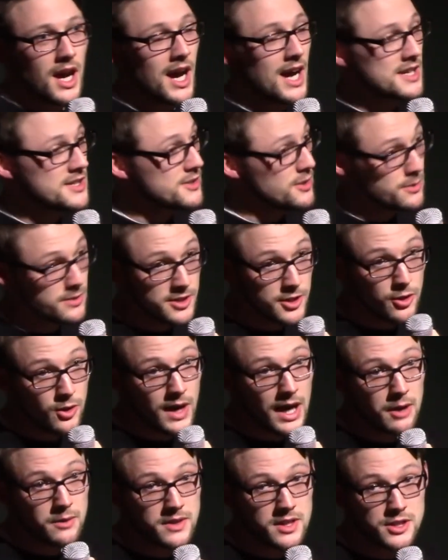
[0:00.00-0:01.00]
I don't know
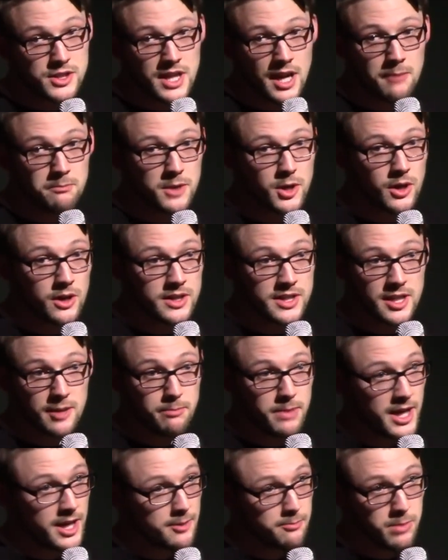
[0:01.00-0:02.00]
how the jam got in
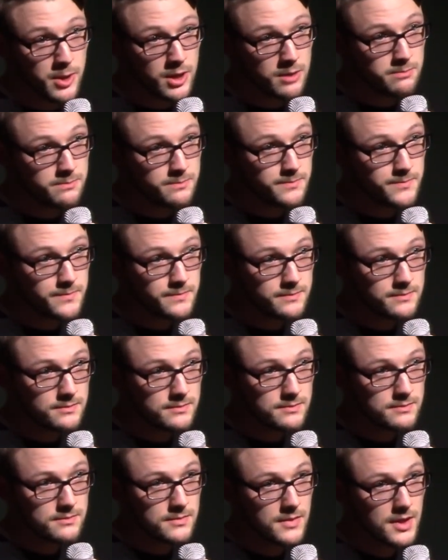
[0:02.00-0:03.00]
your bed.
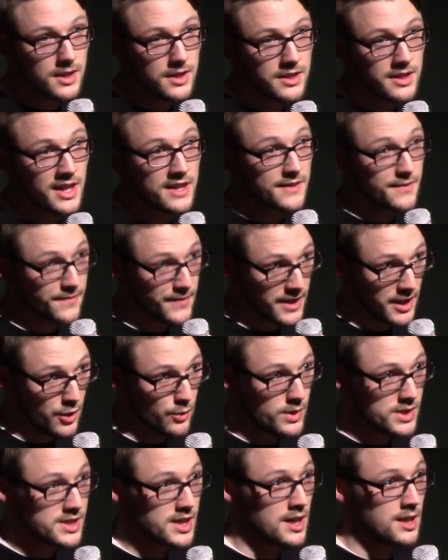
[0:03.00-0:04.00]
That's for
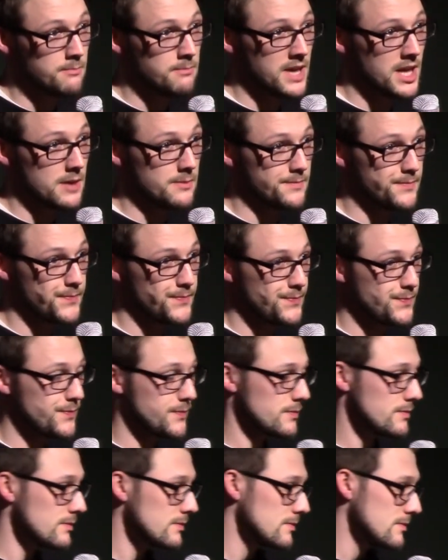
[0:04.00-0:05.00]
you to tell me.
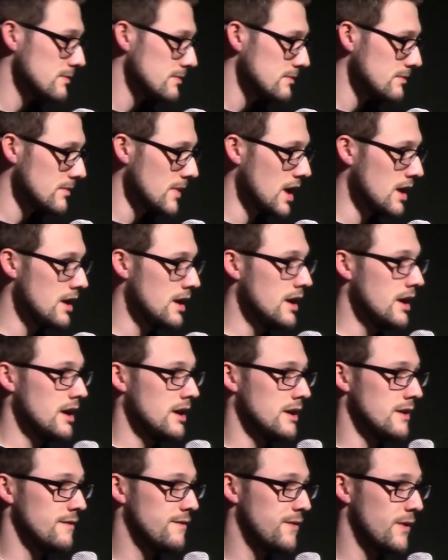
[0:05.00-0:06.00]

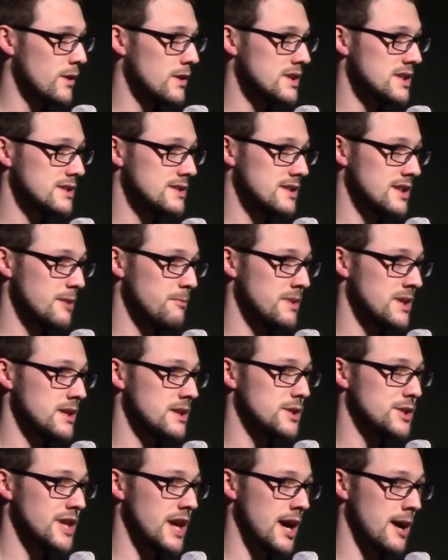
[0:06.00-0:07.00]
You've fallen asleep in
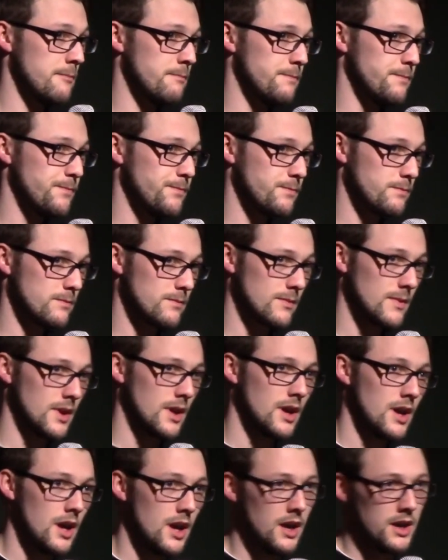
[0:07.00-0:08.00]
the jam.
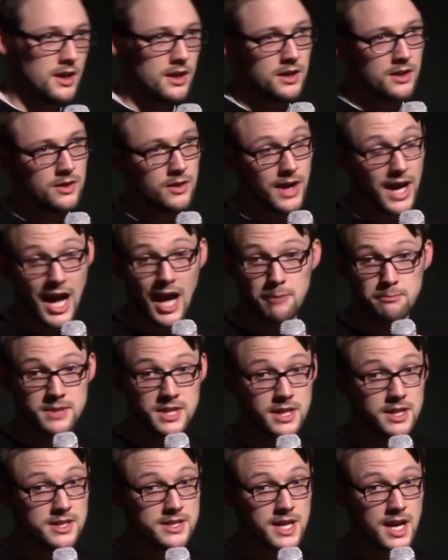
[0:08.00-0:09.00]
You know what
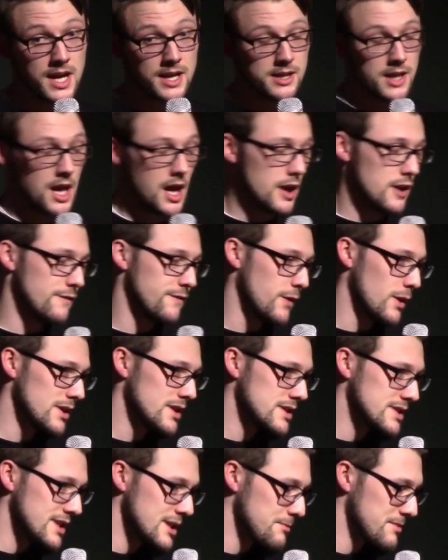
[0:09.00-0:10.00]
happened to your dad? You've
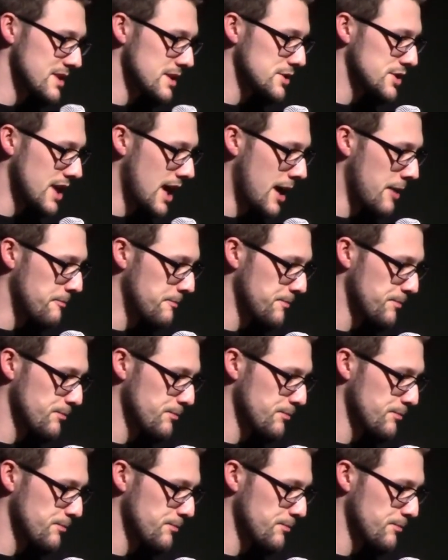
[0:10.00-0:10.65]
fallen asleep in the jam.